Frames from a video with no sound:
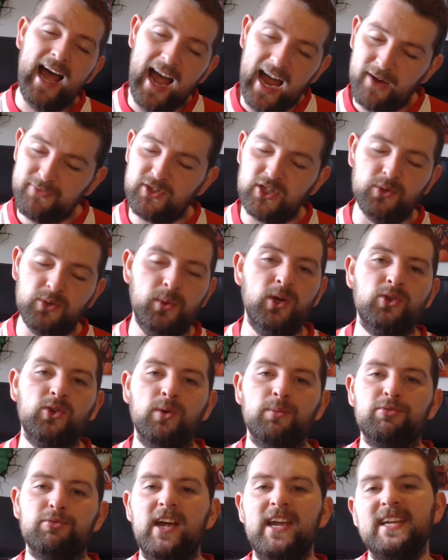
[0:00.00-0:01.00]
After the World
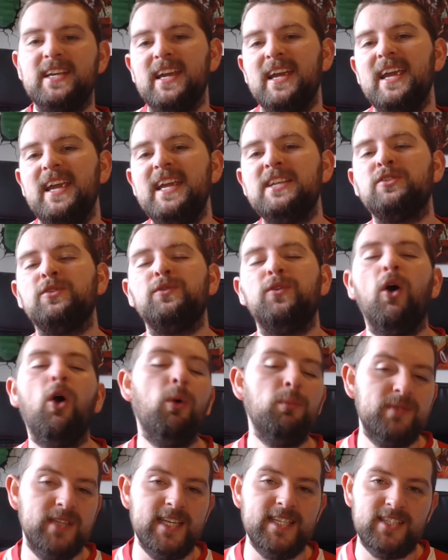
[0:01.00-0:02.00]
Cup break, his
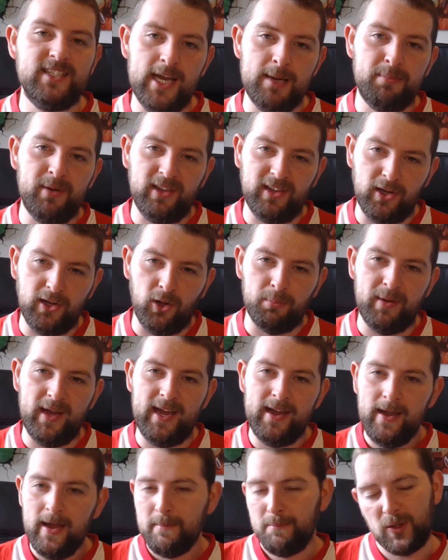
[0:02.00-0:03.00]
form did dip a little
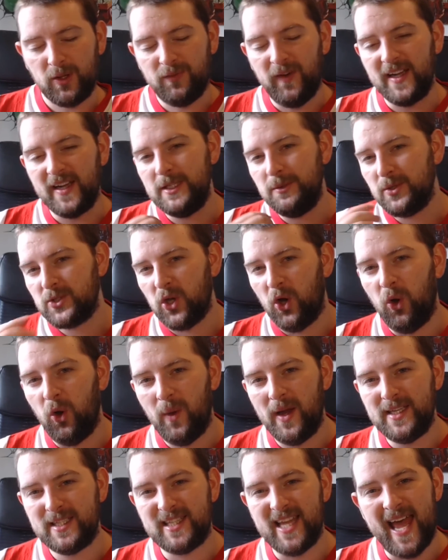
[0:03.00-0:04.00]
bit, but the fact he was
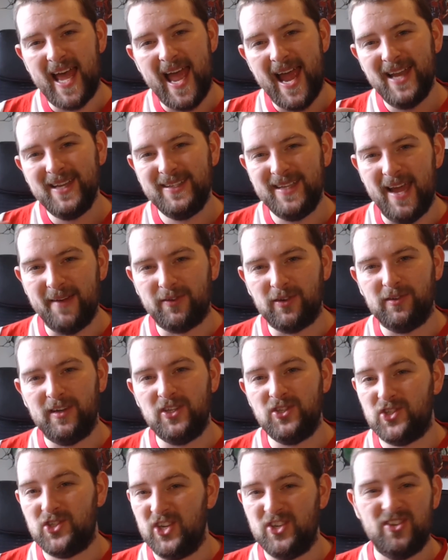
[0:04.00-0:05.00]
always there, never
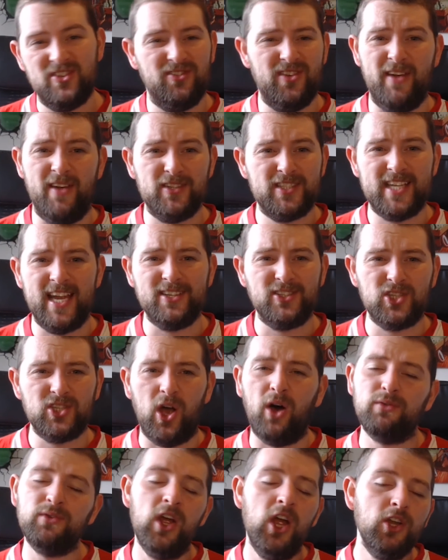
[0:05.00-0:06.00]
injured, never sent
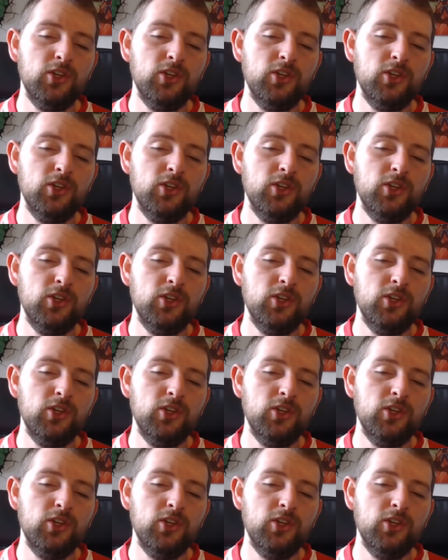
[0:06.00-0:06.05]
off,